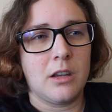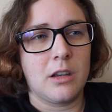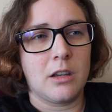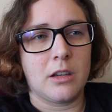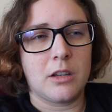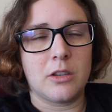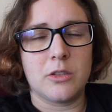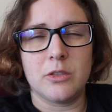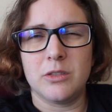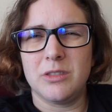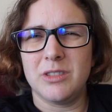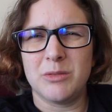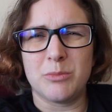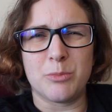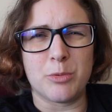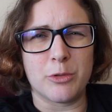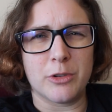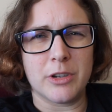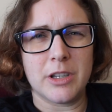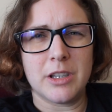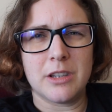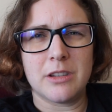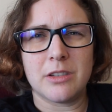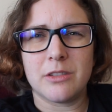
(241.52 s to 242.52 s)
Couldn't
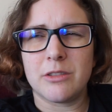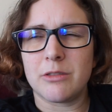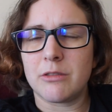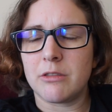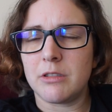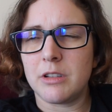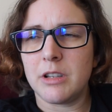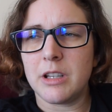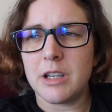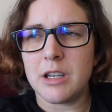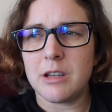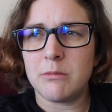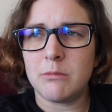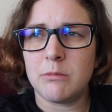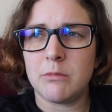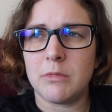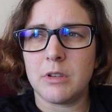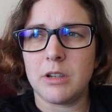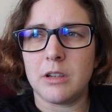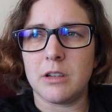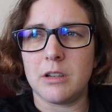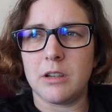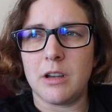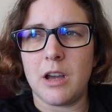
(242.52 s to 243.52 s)
breathe through them.
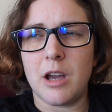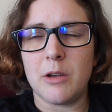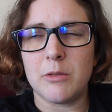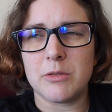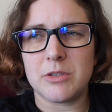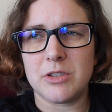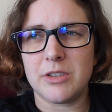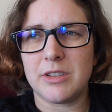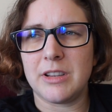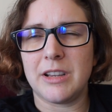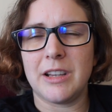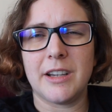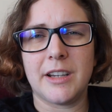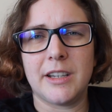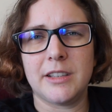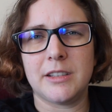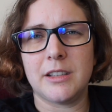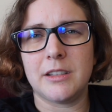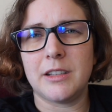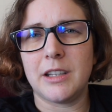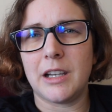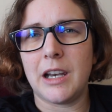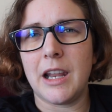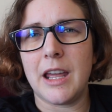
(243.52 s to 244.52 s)
I was just lucky
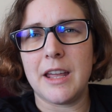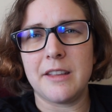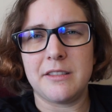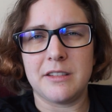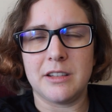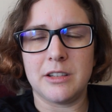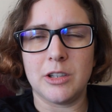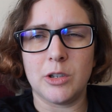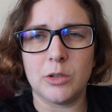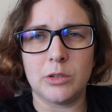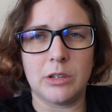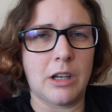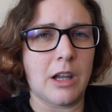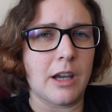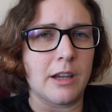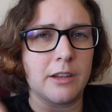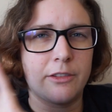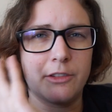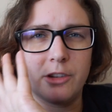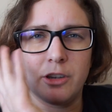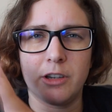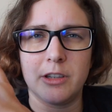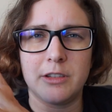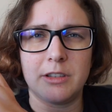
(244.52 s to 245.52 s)
that they lasted only
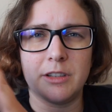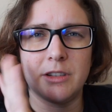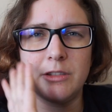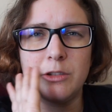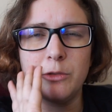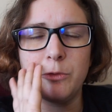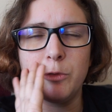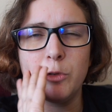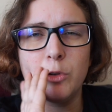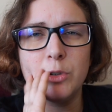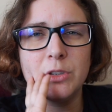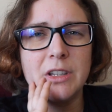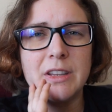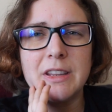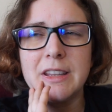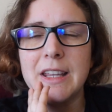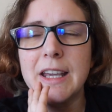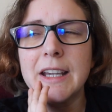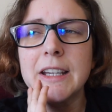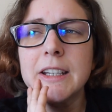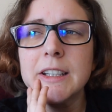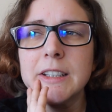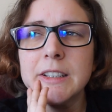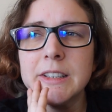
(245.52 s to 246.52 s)
like 30 to 40
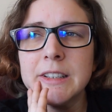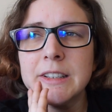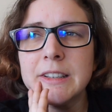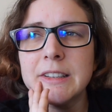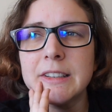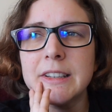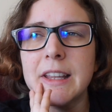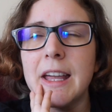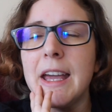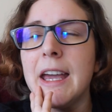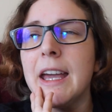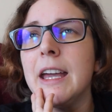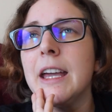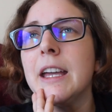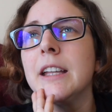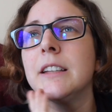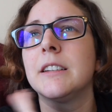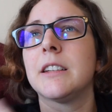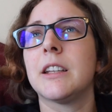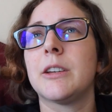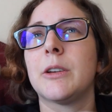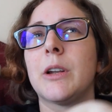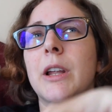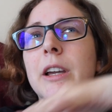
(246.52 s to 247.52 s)
seconds
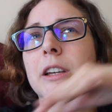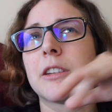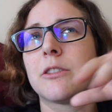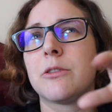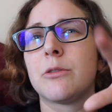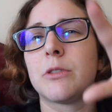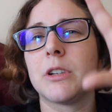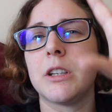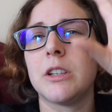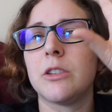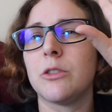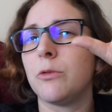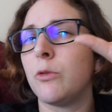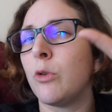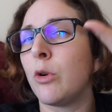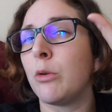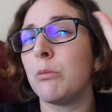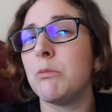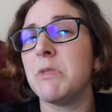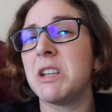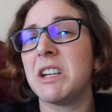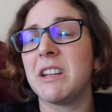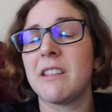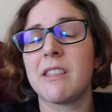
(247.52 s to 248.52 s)
and they're like 3 to
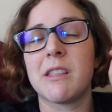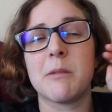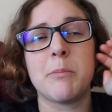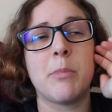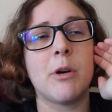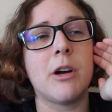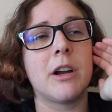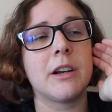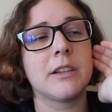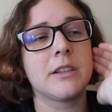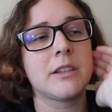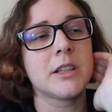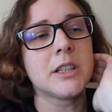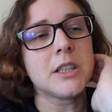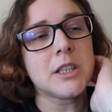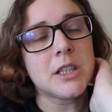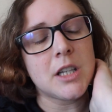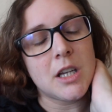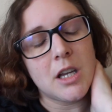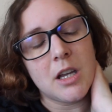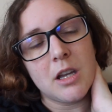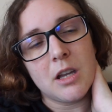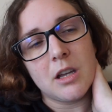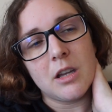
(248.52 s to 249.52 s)
4 minutes apart.
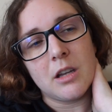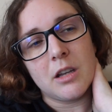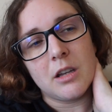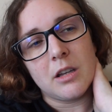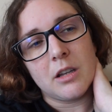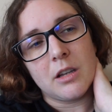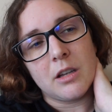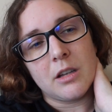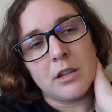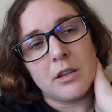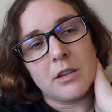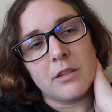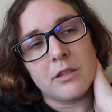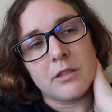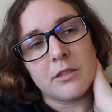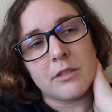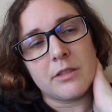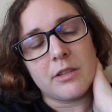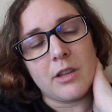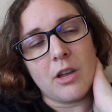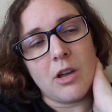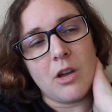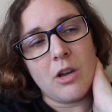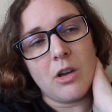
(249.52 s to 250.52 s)

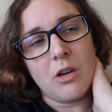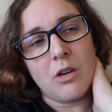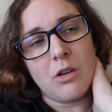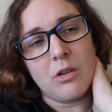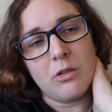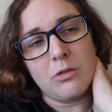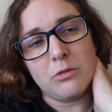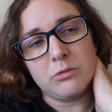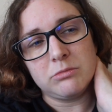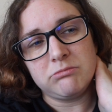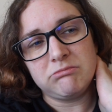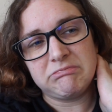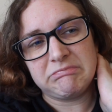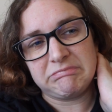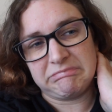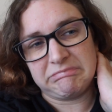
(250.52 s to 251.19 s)
So